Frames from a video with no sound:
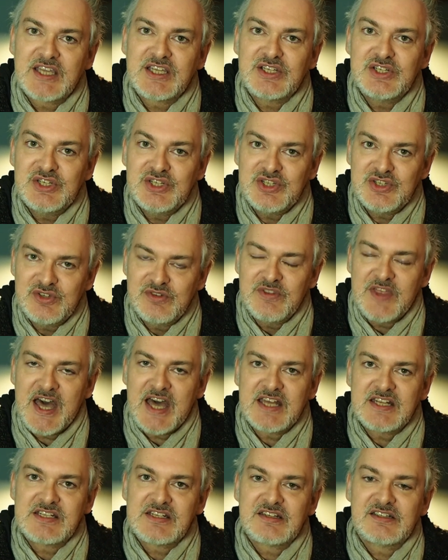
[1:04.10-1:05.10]
can do
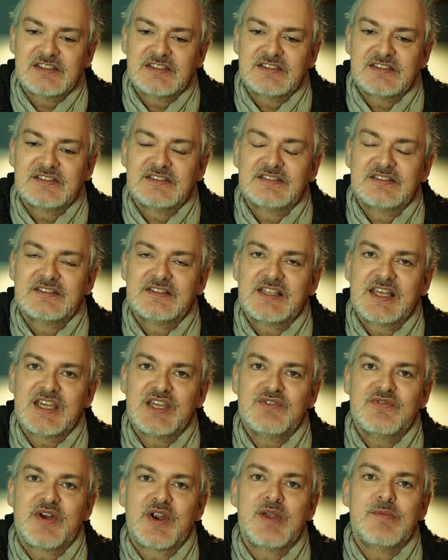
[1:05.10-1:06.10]
that. Thank
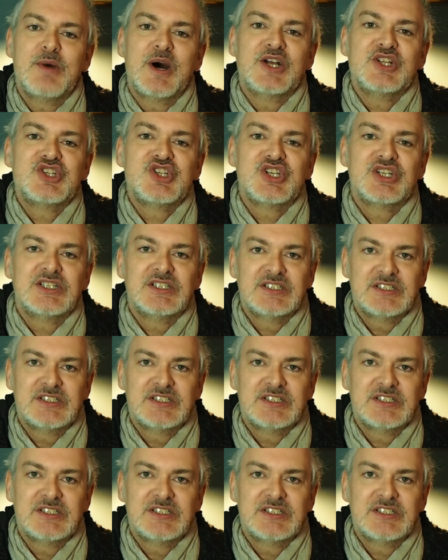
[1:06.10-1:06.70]
you very much.